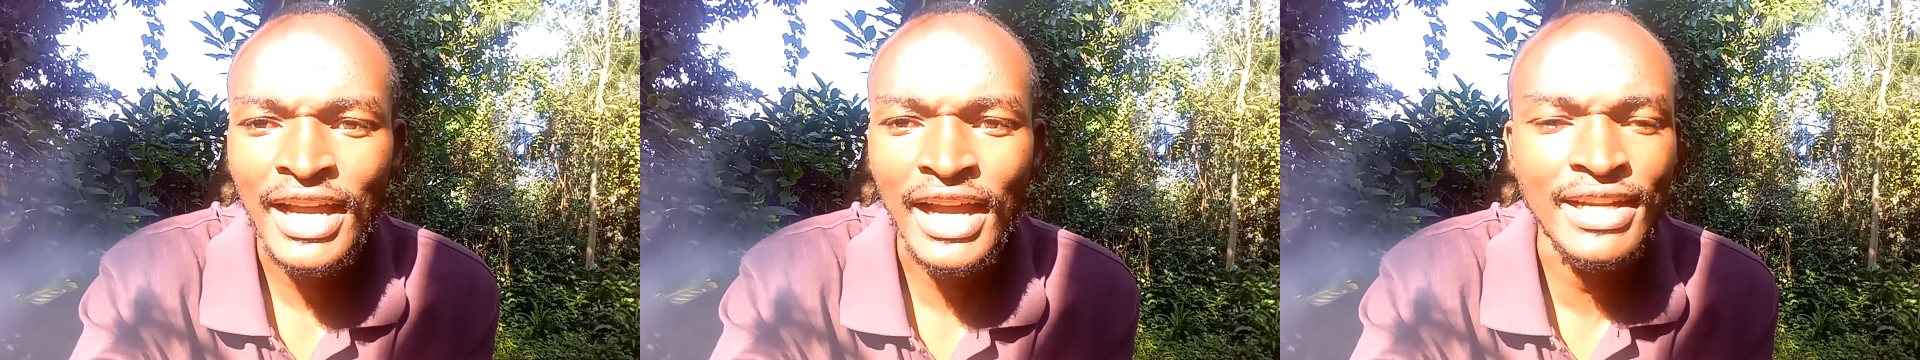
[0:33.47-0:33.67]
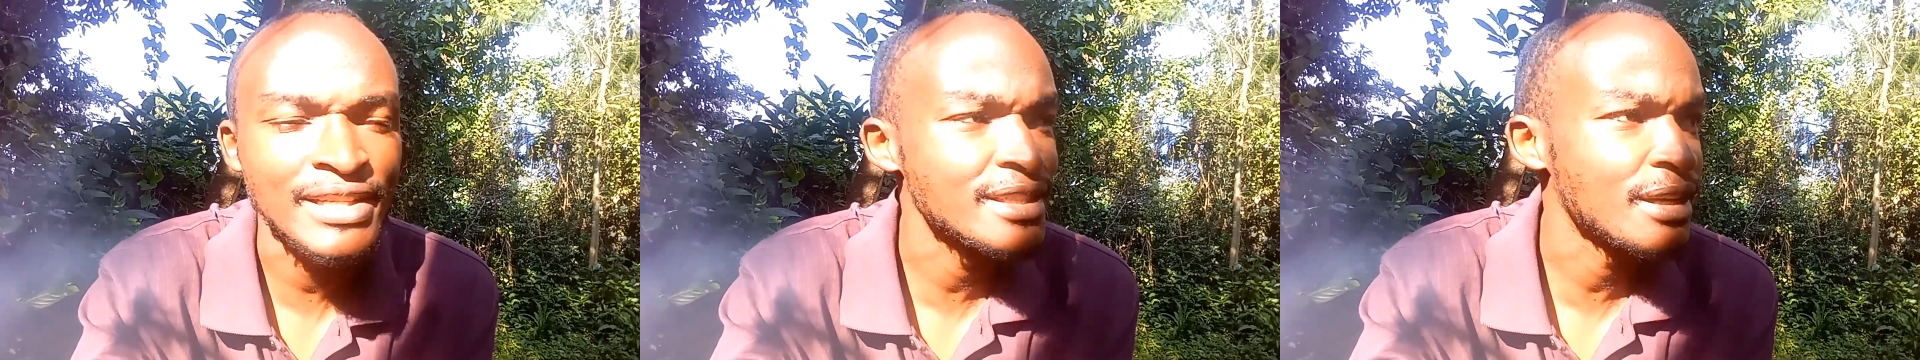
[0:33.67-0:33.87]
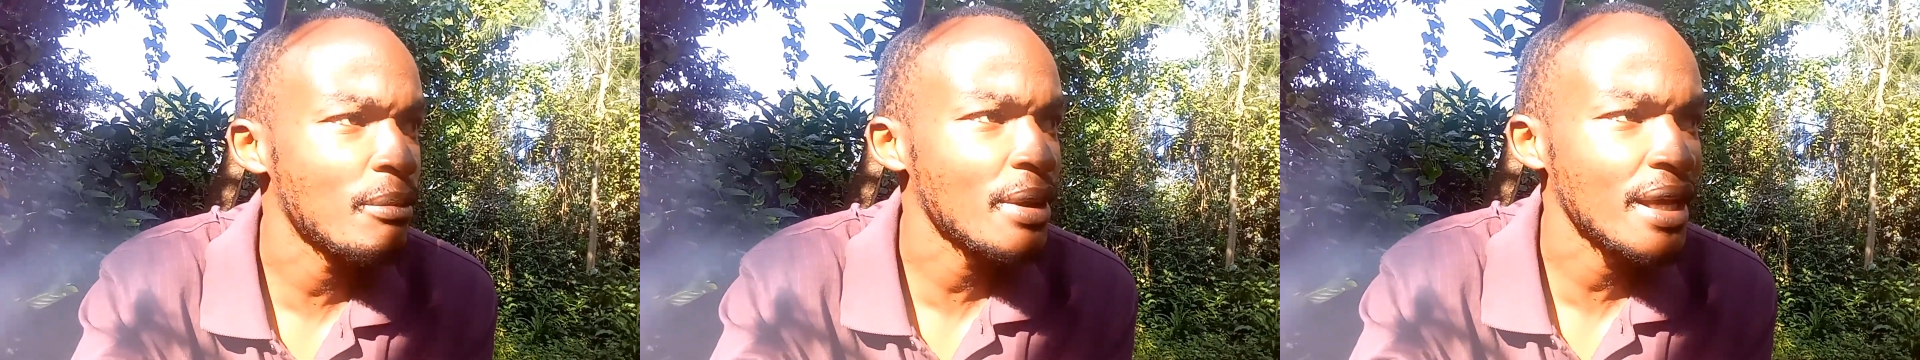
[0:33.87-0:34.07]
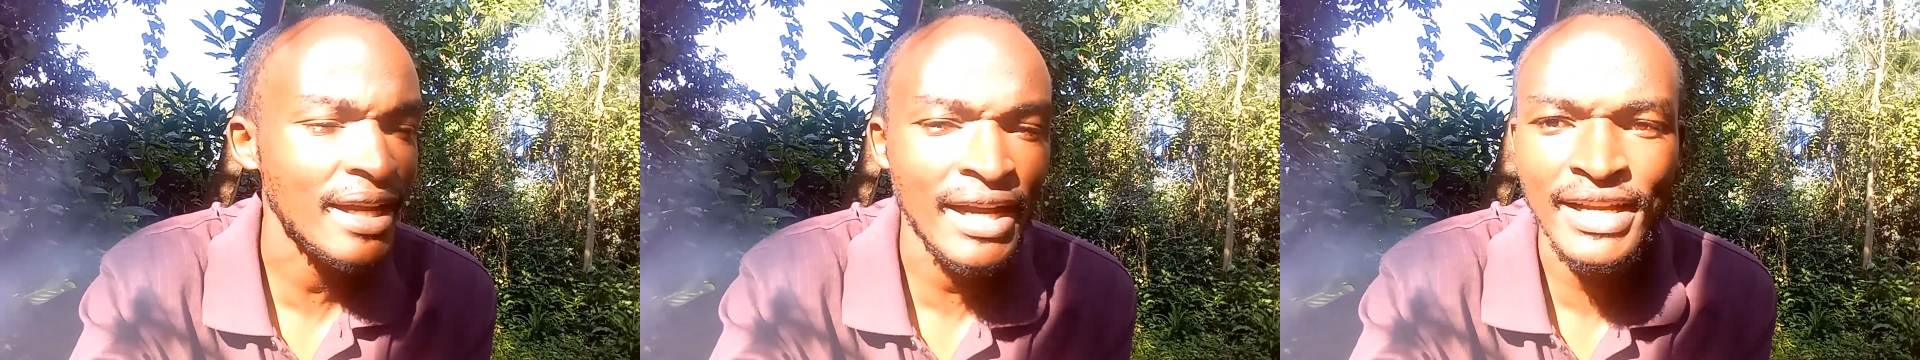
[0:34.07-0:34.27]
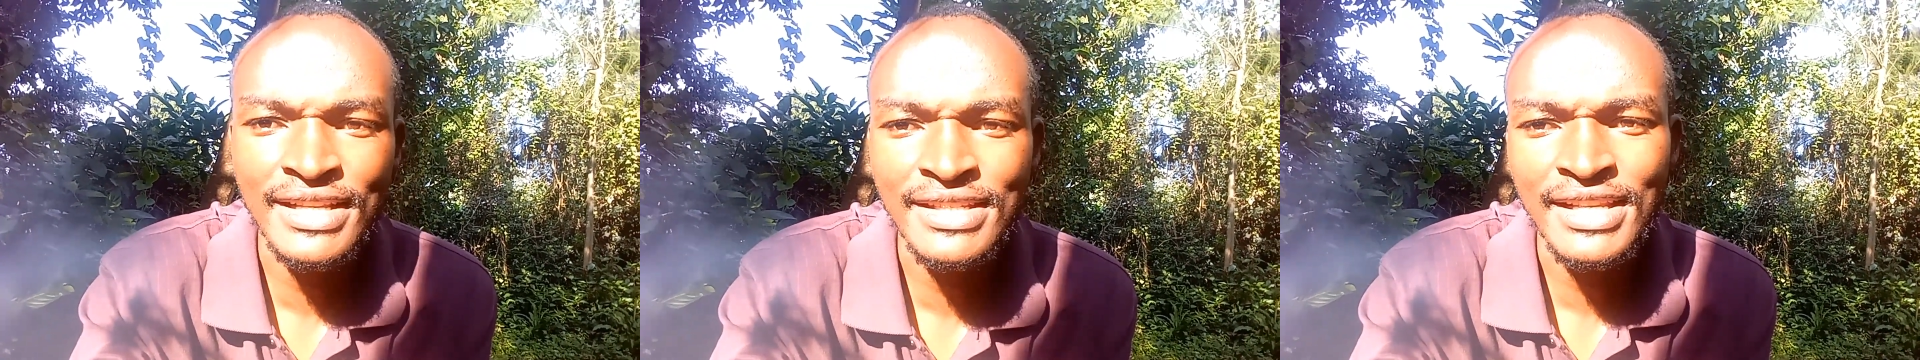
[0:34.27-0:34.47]
And
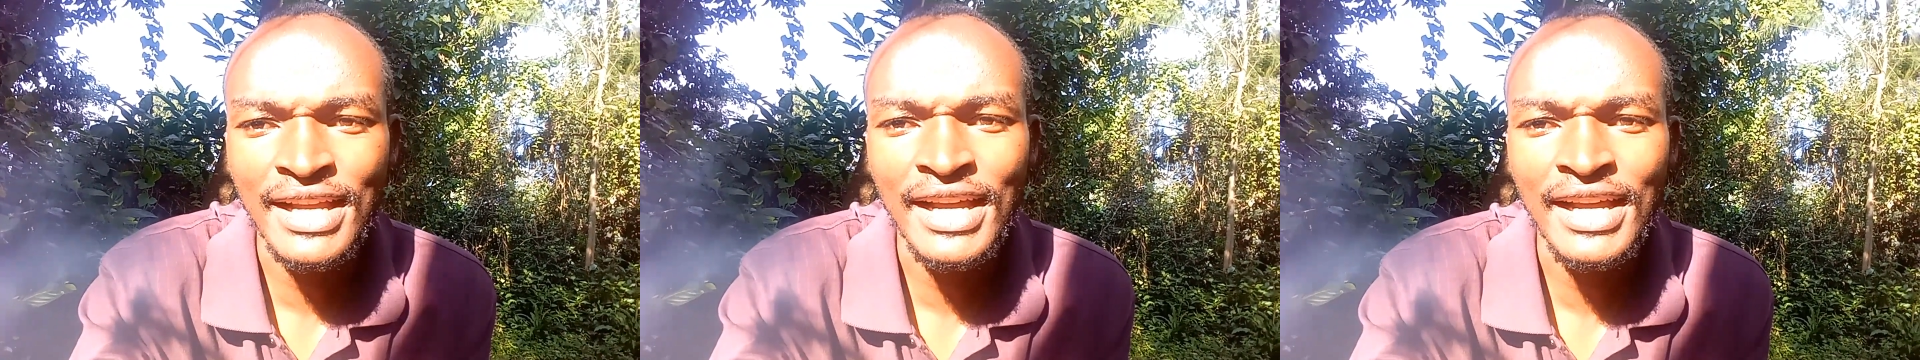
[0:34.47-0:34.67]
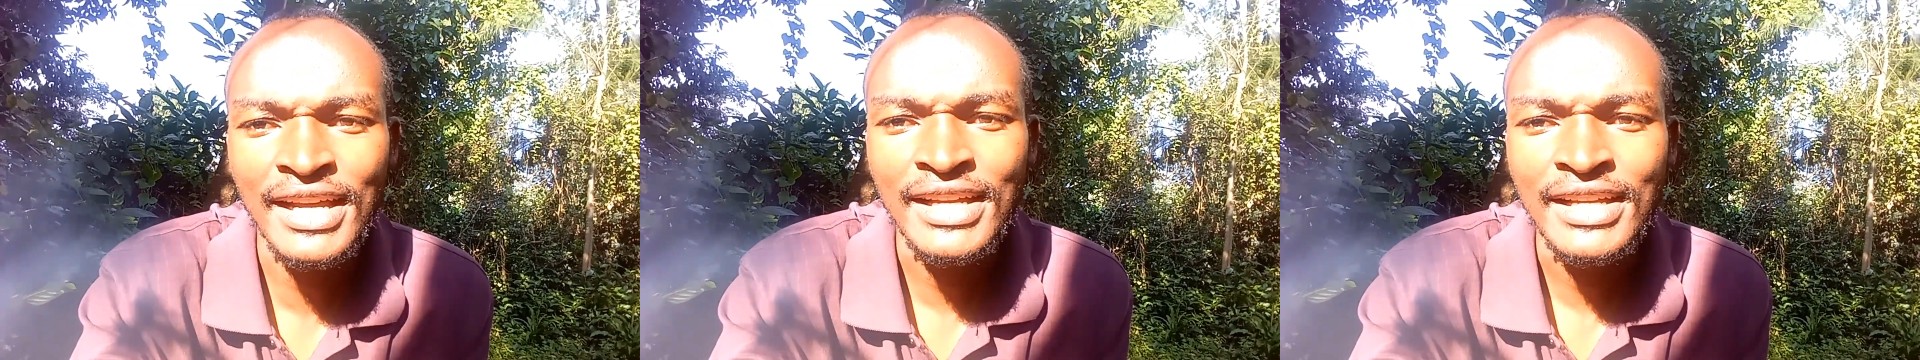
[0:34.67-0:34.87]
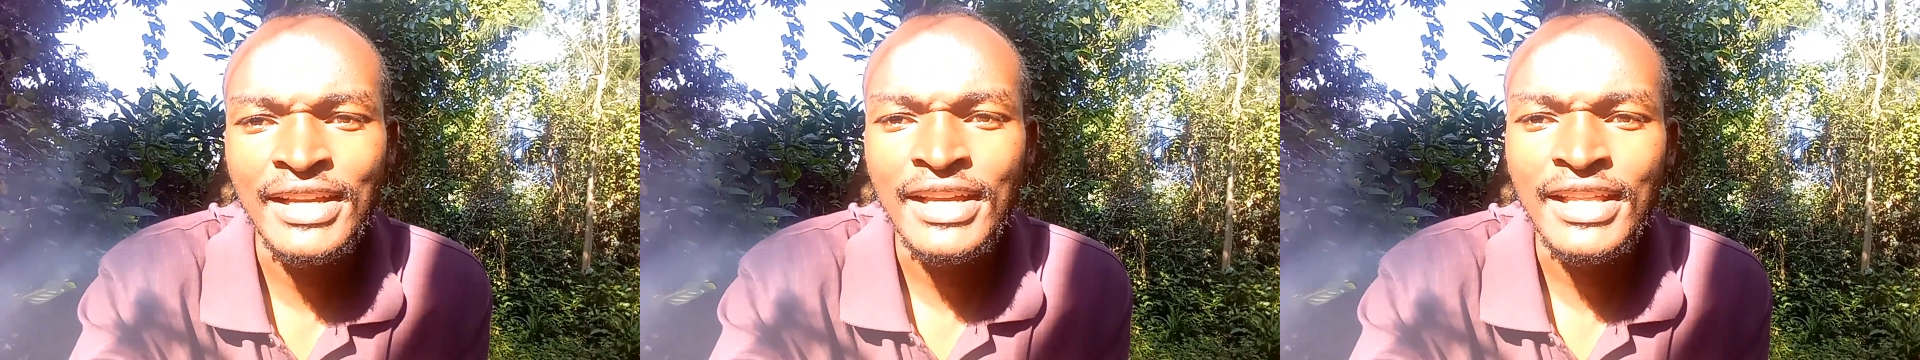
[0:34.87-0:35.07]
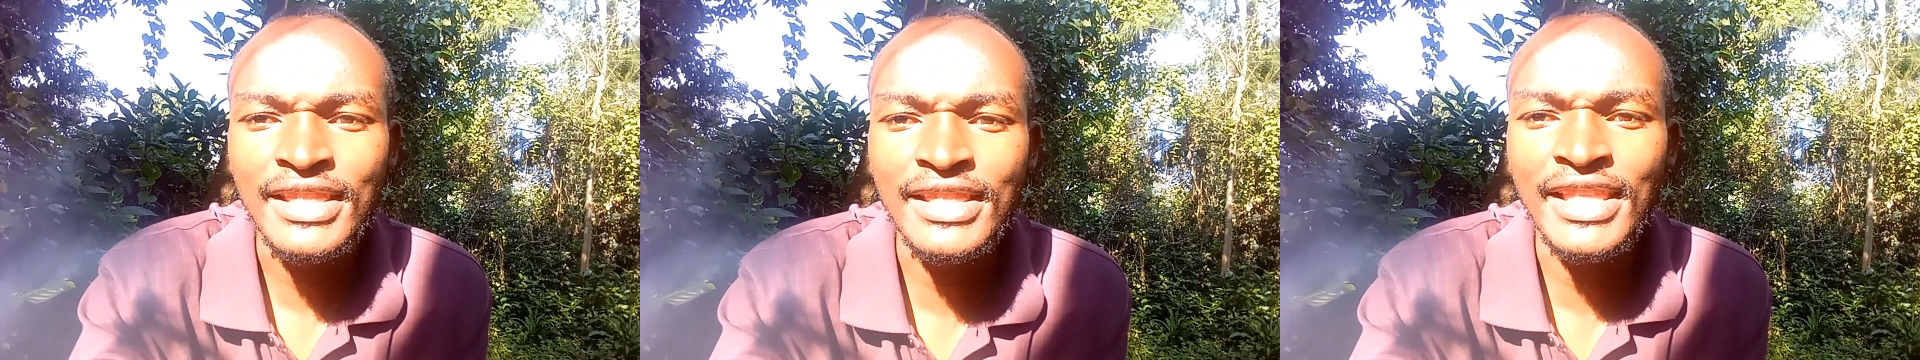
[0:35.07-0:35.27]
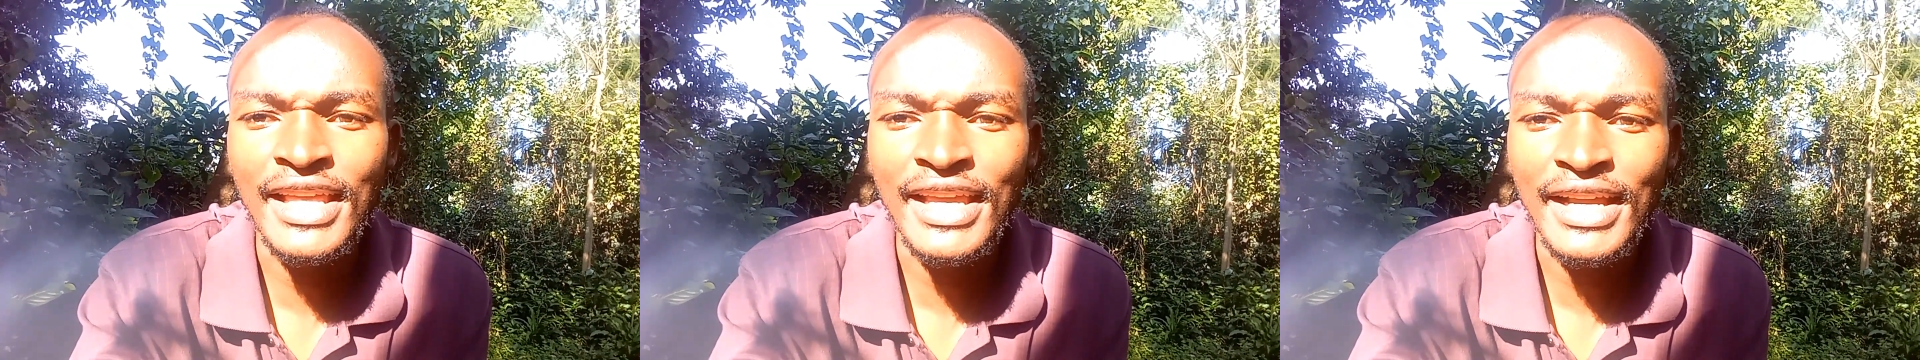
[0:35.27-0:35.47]
Jamaica is
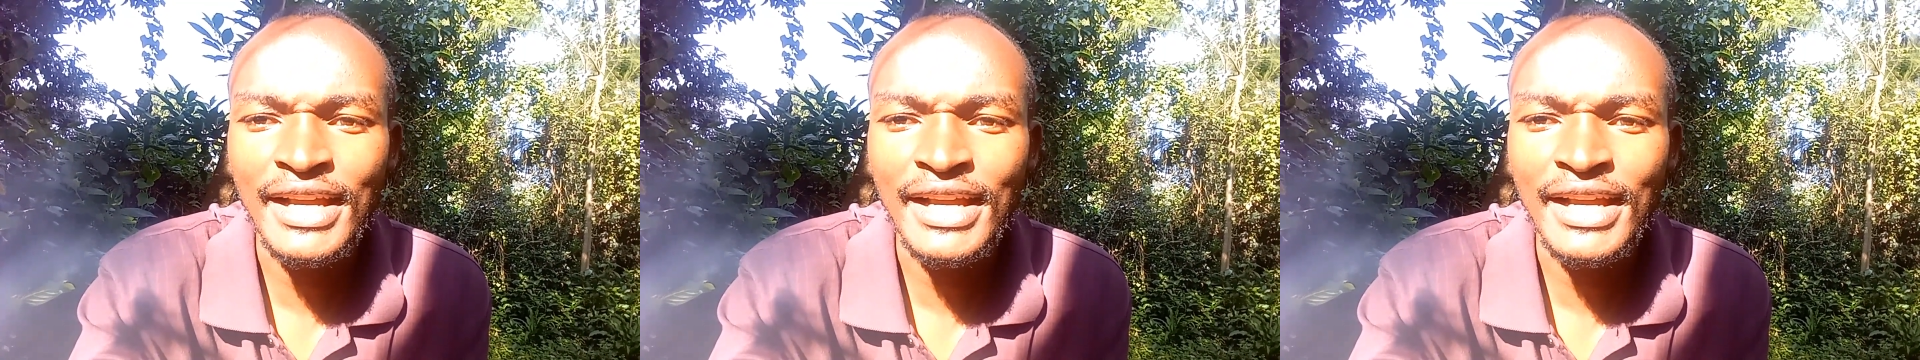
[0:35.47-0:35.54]
the